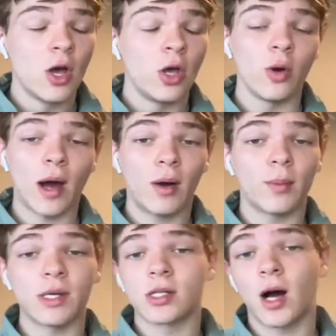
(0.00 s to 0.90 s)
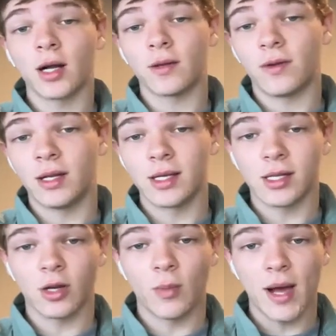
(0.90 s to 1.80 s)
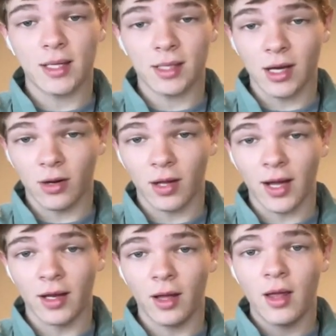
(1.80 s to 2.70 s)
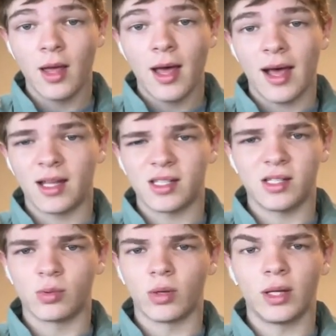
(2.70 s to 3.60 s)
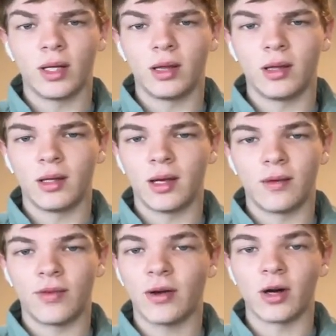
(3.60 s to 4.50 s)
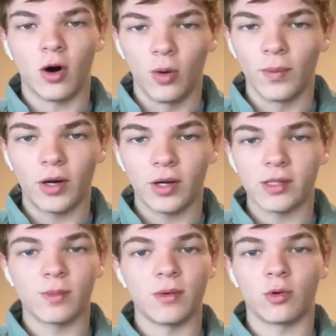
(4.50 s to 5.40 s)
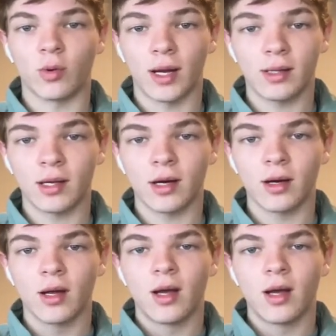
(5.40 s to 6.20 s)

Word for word: who I would be shocked if he doesn't go back to Carolina as he's really uh, found a home there. He's been great there.